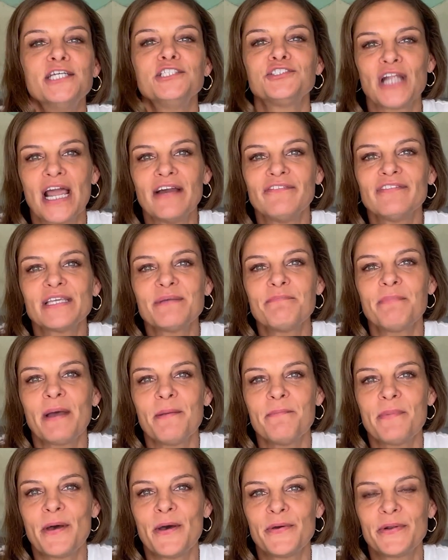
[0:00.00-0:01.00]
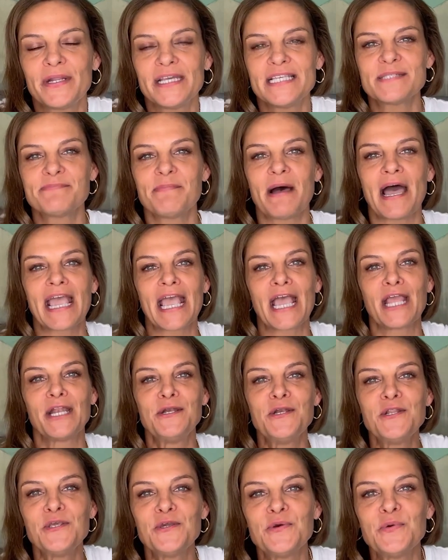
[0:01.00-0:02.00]
Traveling by boat is my
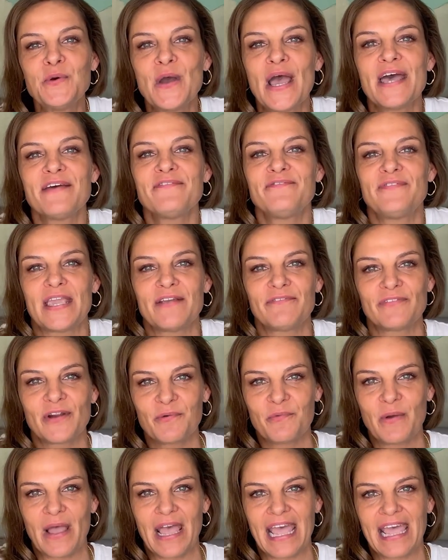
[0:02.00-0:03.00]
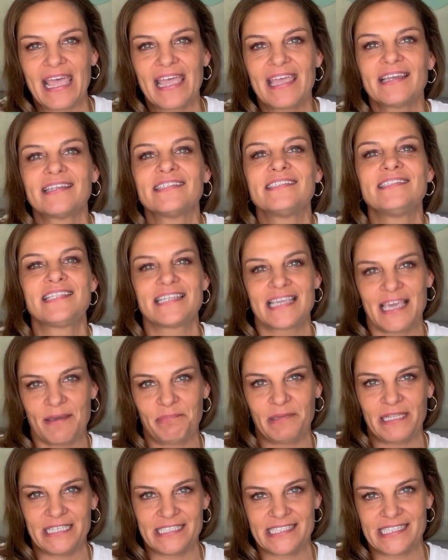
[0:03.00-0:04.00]
new favorite way to get
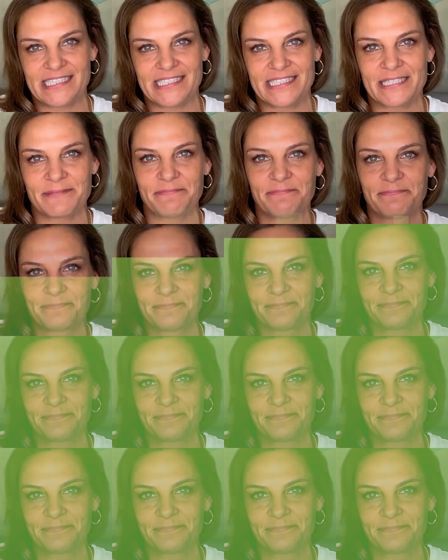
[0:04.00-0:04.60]
places.